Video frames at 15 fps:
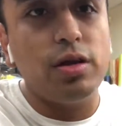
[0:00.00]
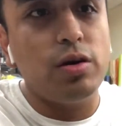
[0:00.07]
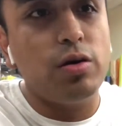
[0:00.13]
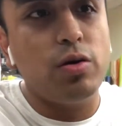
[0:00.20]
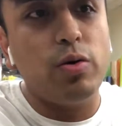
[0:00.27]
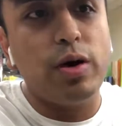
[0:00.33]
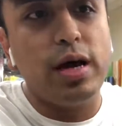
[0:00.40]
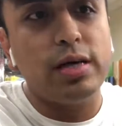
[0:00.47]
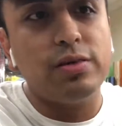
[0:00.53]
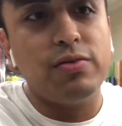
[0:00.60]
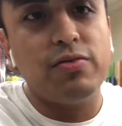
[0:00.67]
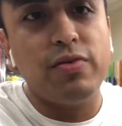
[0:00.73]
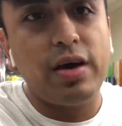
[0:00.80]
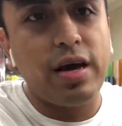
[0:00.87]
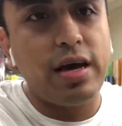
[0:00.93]
It has a
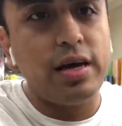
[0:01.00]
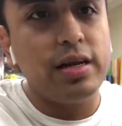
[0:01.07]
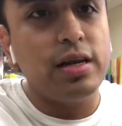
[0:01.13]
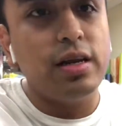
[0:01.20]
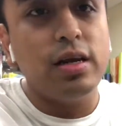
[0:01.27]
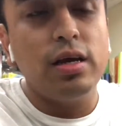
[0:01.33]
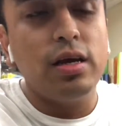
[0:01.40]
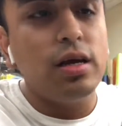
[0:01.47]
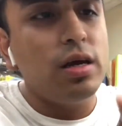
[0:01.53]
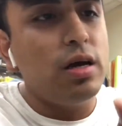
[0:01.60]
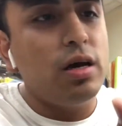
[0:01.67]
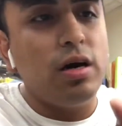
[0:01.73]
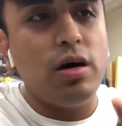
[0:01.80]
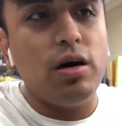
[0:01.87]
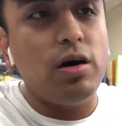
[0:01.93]
fan,
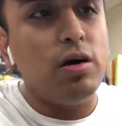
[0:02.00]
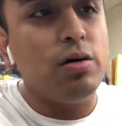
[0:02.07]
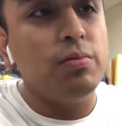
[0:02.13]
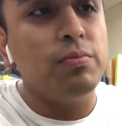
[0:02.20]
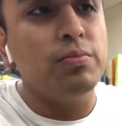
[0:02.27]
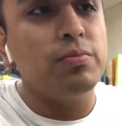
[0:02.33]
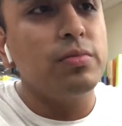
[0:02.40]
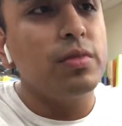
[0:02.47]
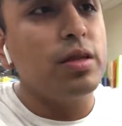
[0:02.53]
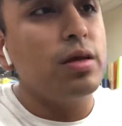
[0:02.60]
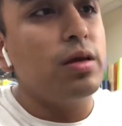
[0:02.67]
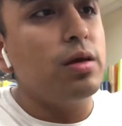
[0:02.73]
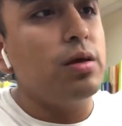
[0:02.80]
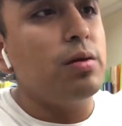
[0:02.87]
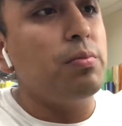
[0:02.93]

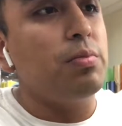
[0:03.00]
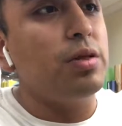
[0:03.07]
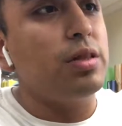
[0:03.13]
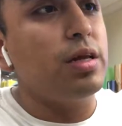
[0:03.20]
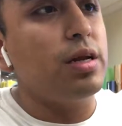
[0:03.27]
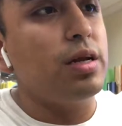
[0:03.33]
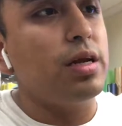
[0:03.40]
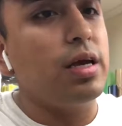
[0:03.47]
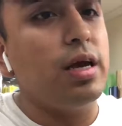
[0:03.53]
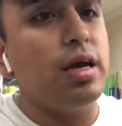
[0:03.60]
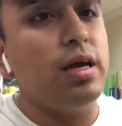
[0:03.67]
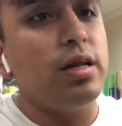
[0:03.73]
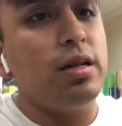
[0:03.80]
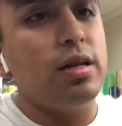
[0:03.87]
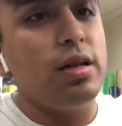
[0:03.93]
but then
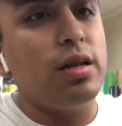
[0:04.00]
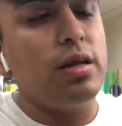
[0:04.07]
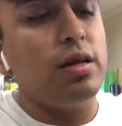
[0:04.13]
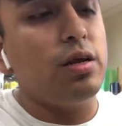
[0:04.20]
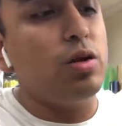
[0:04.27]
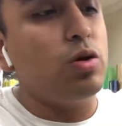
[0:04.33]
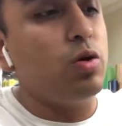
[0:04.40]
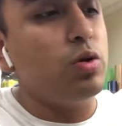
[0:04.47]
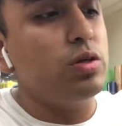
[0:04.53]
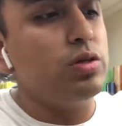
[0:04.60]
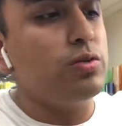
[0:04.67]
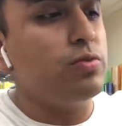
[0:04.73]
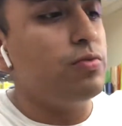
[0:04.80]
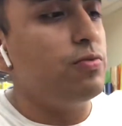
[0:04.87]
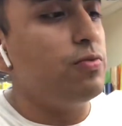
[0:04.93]
again,
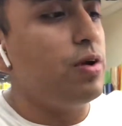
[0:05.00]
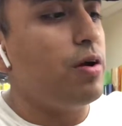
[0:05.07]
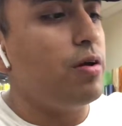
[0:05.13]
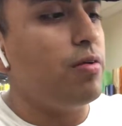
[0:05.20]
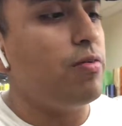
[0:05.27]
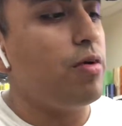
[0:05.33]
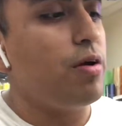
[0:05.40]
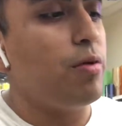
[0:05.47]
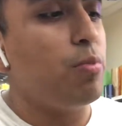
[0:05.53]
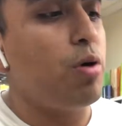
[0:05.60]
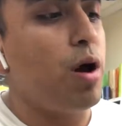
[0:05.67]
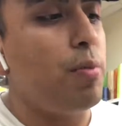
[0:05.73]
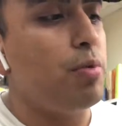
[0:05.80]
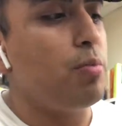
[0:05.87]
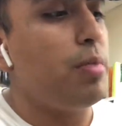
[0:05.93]
it's very, very
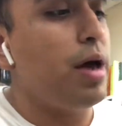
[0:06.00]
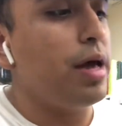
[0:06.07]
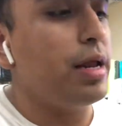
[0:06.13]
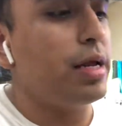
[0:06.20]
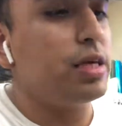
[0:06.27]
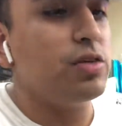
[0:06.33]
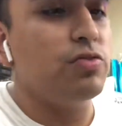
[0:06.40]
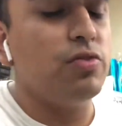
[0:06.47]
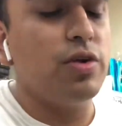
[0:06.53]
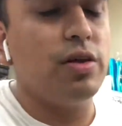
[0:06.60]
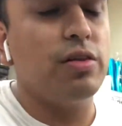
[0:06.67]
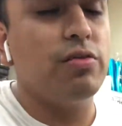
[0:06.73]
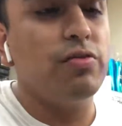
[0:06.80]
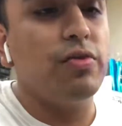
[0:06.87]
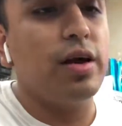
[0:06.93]
problematic. It's very
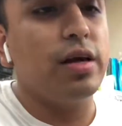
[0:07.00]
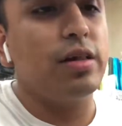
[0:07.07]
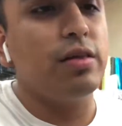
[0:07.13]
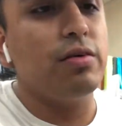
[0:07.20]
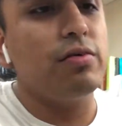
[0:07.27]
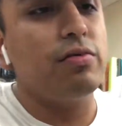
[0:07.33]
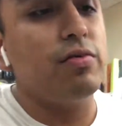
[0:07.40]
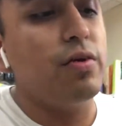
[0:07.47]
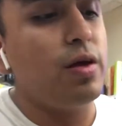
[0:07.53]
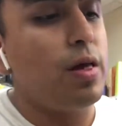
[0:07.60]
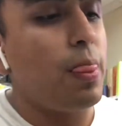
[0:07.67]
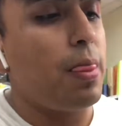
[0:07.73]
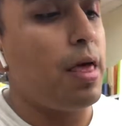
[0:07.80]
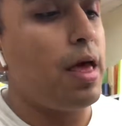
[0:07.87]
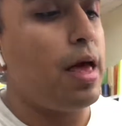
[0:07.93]
defective,
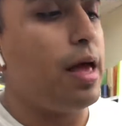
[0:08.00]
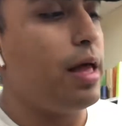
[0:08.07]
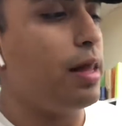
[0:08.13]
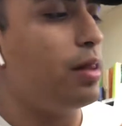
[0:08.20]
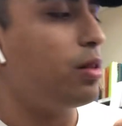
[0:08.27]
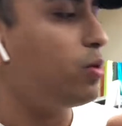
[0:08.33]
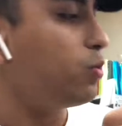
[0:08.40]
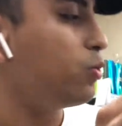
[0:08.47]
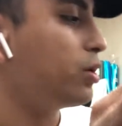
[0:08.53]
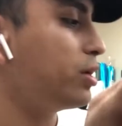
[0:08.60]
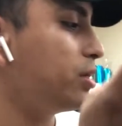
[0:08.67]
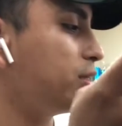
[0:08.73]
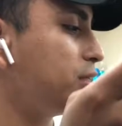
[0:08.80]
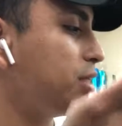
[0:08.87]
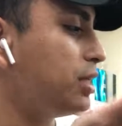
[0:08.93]
and we're
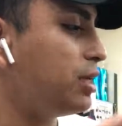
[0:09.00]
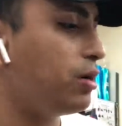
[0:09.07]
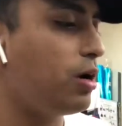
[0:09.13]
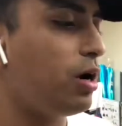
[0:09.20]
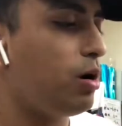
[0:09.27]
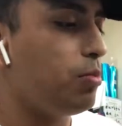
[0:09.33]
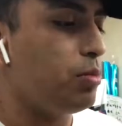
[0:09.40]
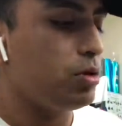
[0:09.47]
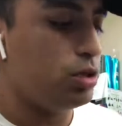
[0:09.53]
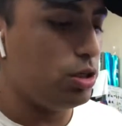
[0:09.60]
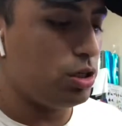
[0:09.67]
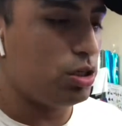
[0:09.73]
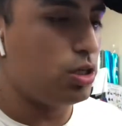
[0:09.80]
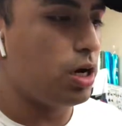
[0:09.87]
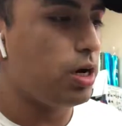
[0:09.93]
gonna see here how much
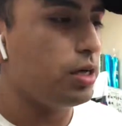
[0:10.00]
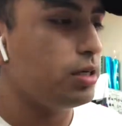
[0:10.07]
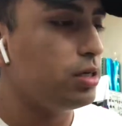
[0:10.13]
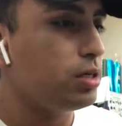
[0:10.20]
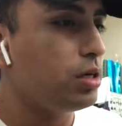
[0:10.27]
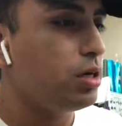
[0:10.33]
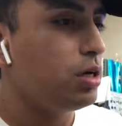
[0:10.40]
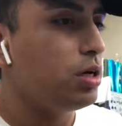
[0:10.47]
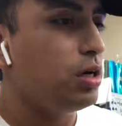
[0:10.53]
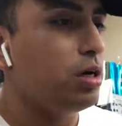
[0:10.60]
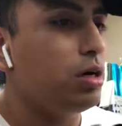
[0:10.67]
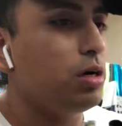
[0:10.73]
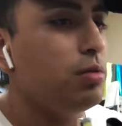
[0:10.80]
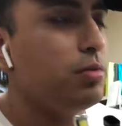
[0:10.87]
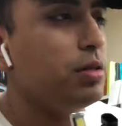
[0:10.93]
it shines
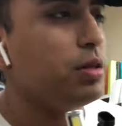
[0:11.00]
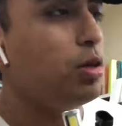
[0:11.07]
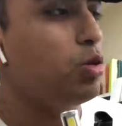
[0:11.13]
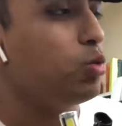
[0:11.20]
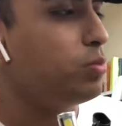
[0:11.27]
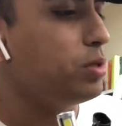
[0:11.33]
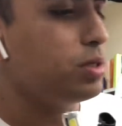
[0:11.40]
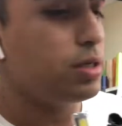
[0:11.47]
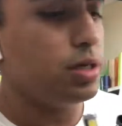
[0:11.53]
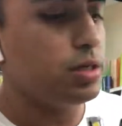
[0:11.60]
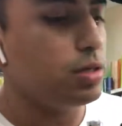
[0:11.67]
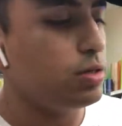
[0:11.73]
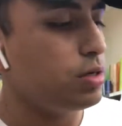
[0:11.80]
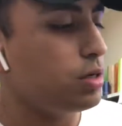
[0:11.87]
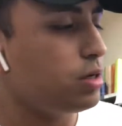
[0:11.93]
in the lumen
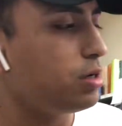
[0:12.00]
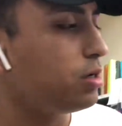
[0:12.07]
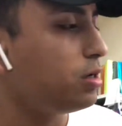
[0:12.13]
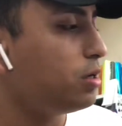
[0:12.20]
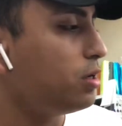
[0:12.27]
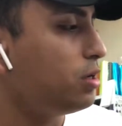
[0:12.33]
tester here.